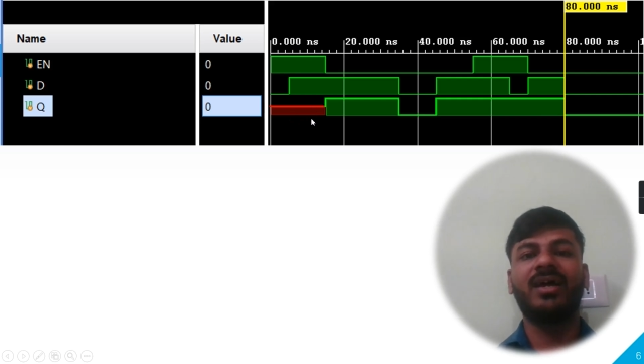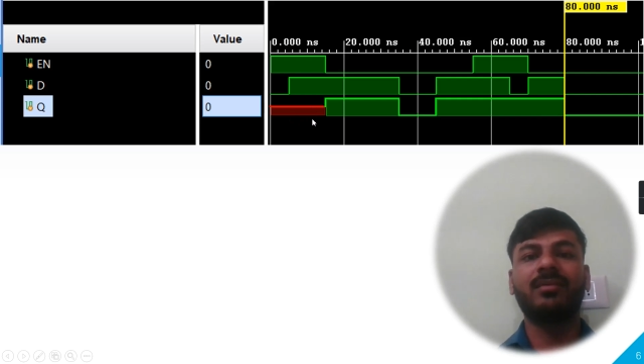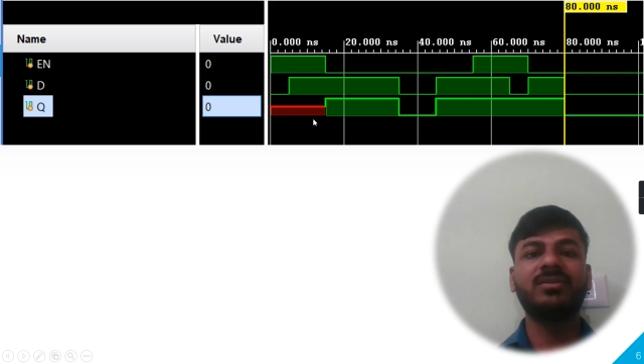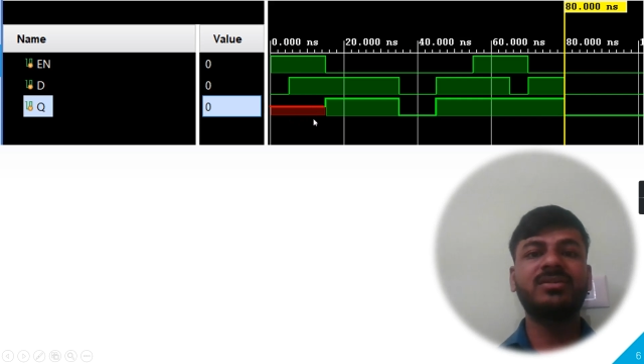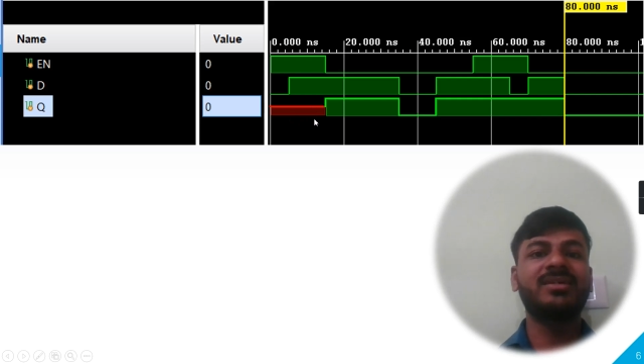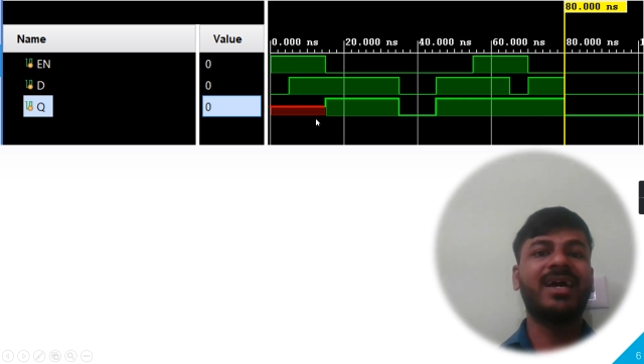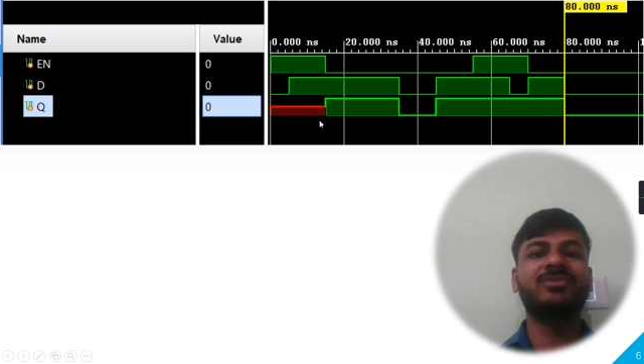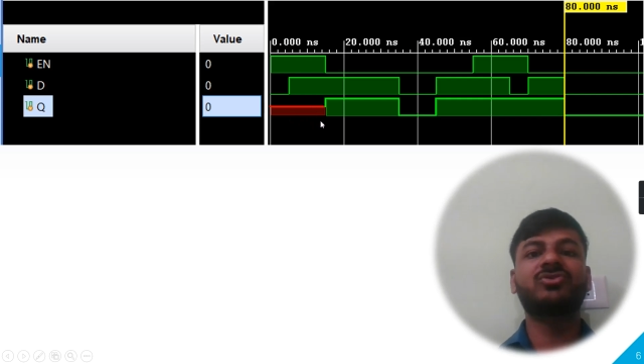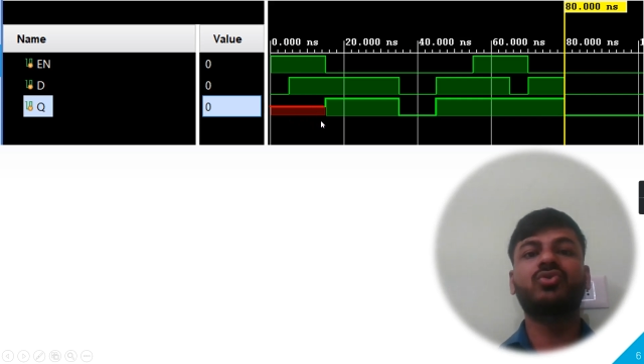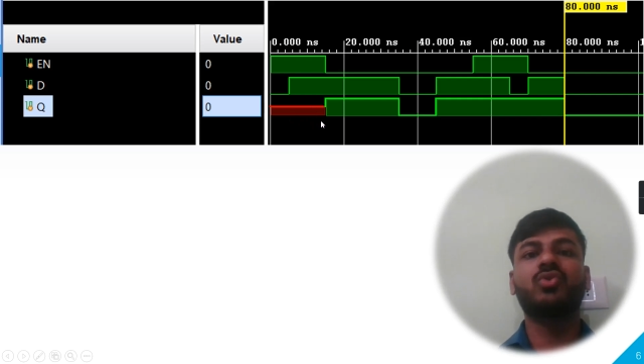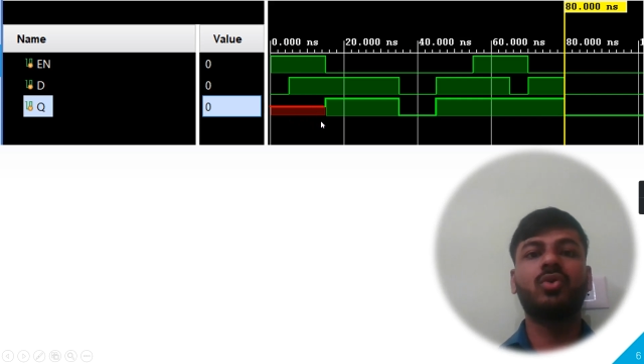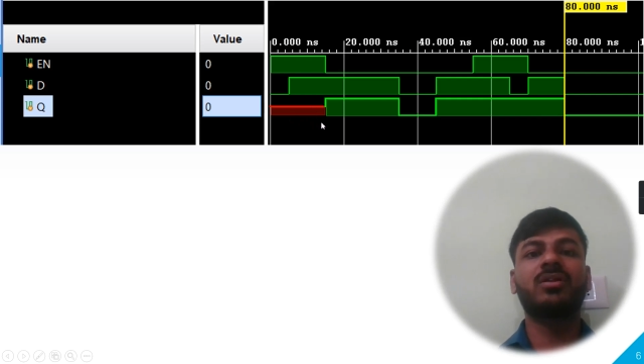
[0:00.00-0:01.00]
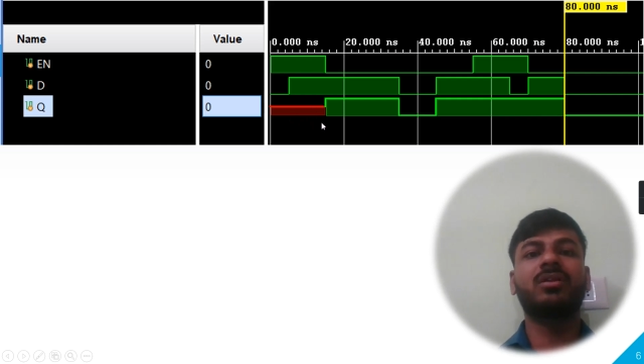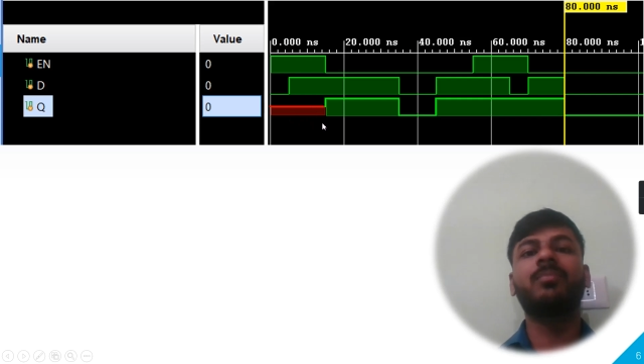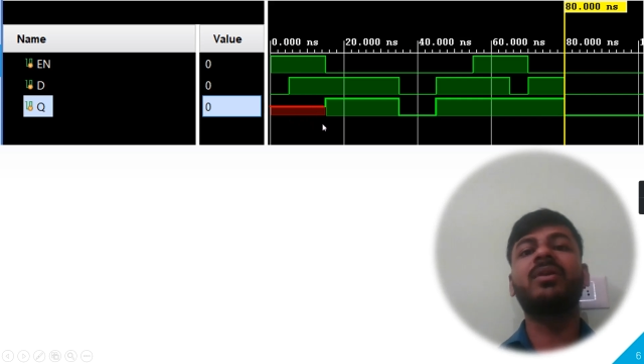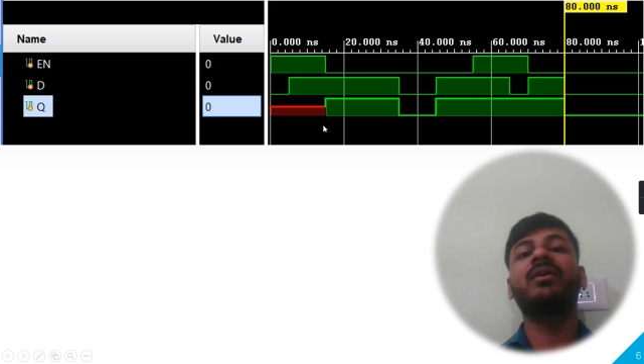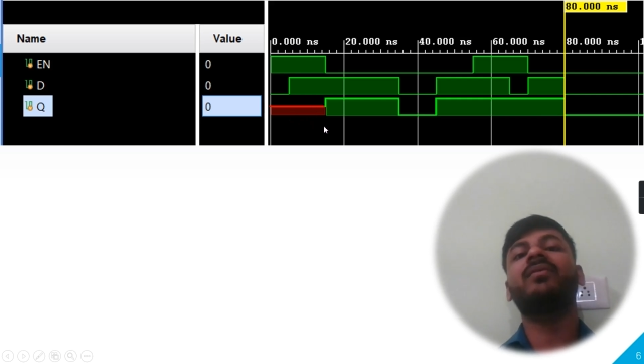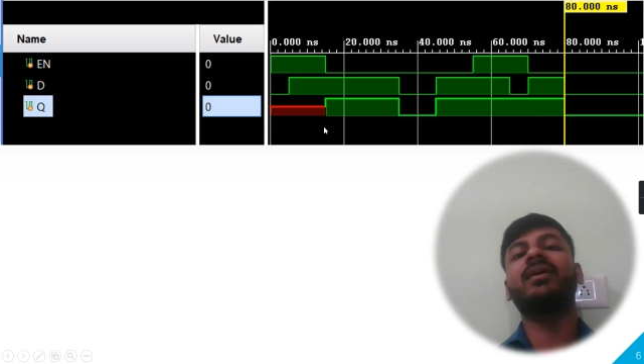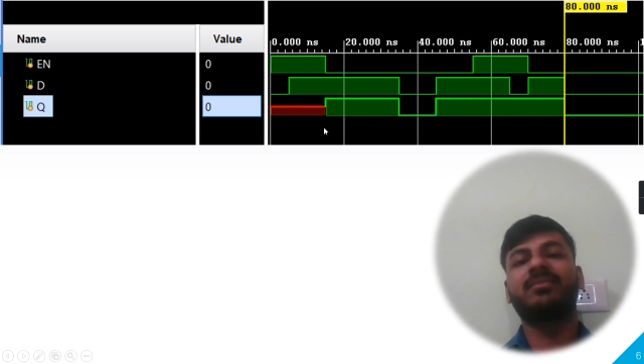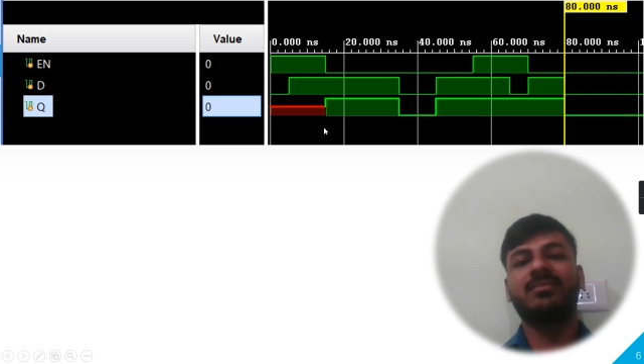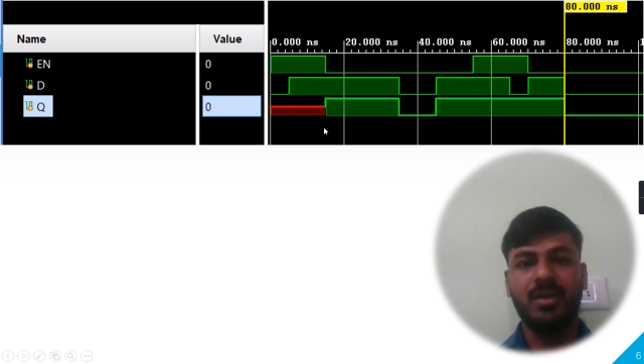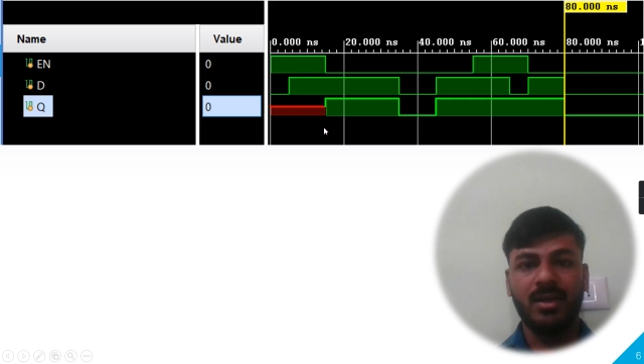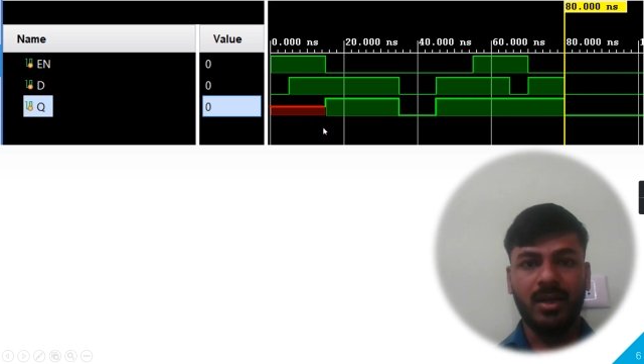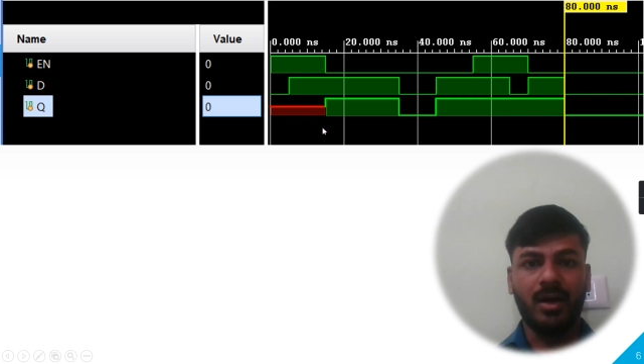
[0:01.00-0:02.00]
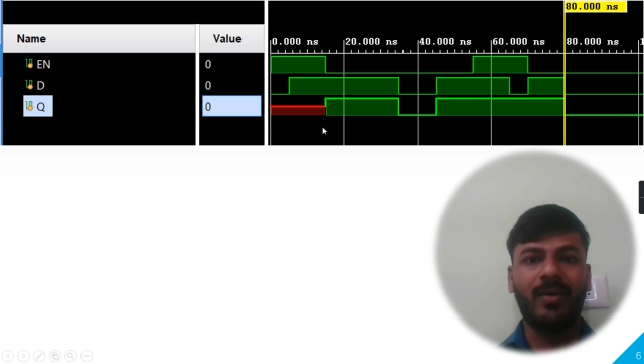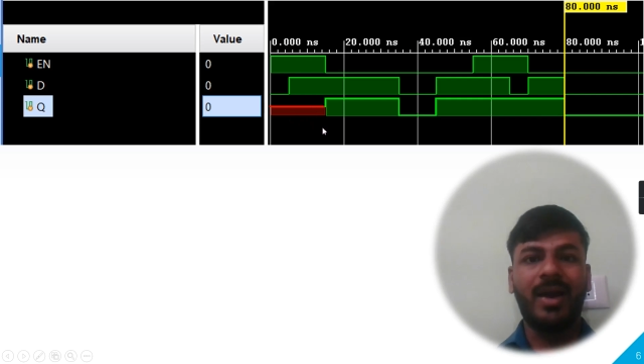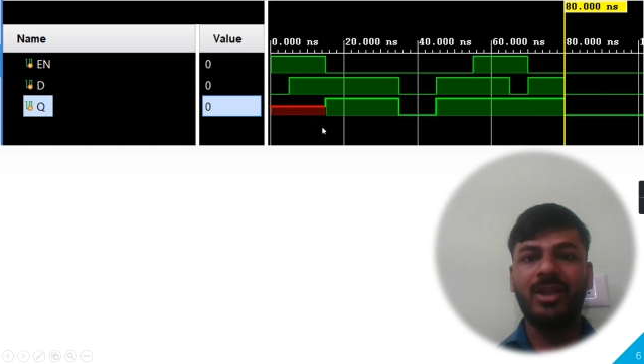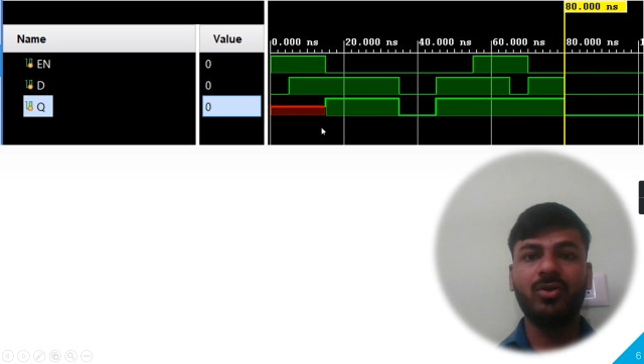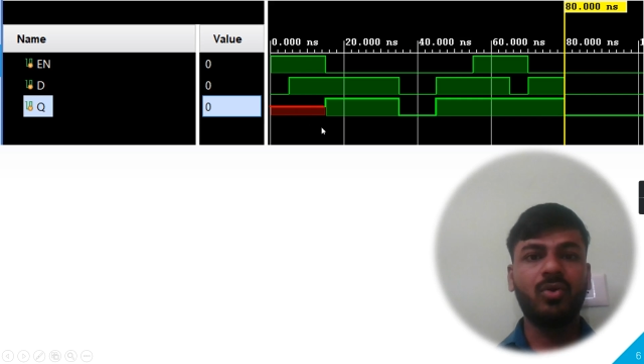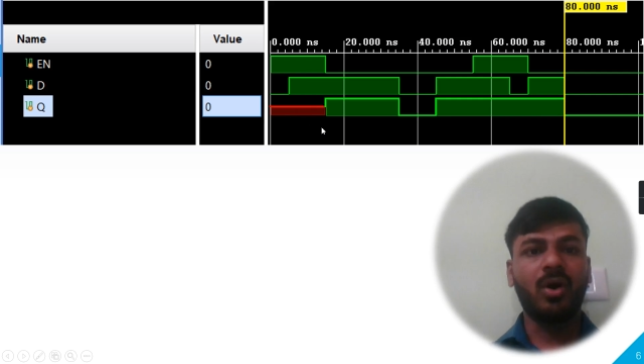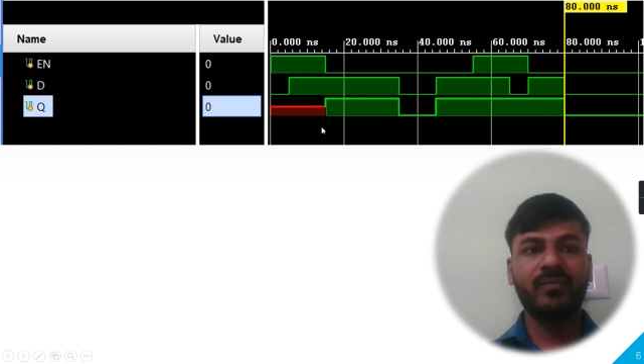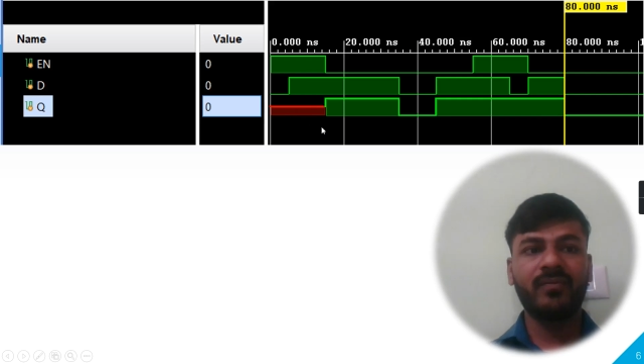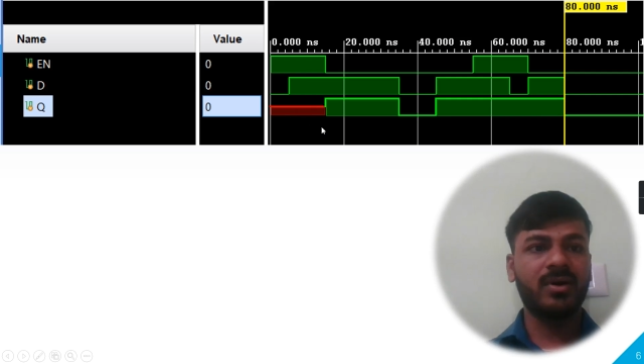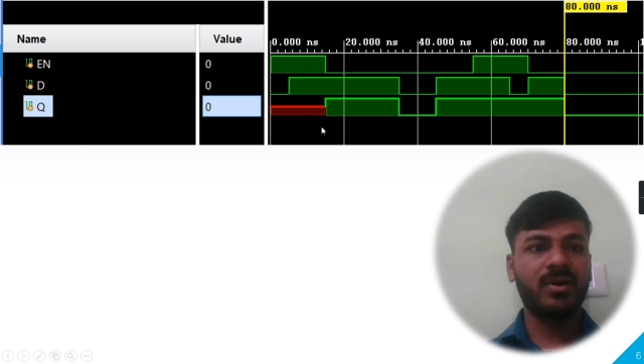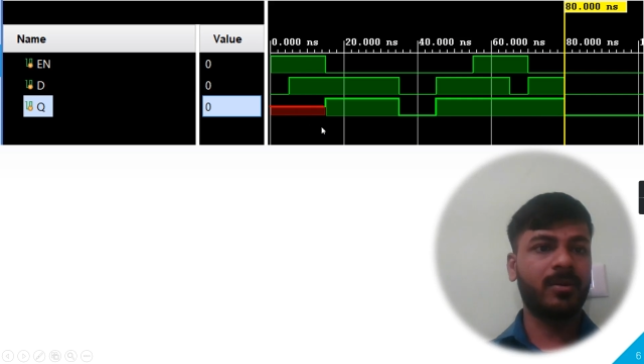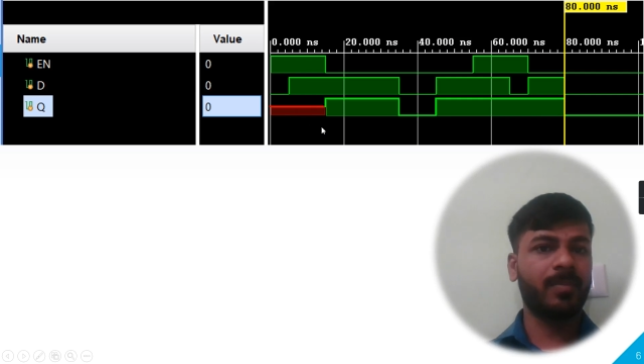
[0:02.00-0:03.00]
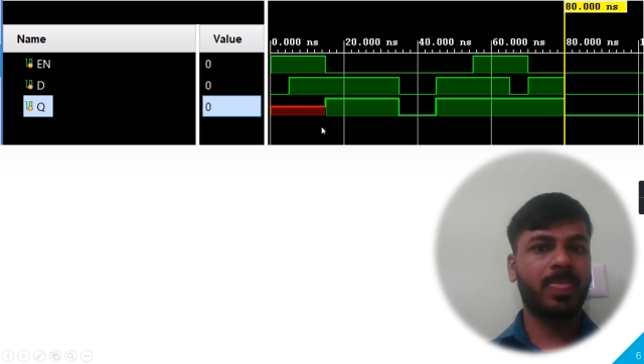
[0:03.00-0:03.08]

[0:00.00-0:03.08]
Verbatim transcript: That means it has stored the previous value of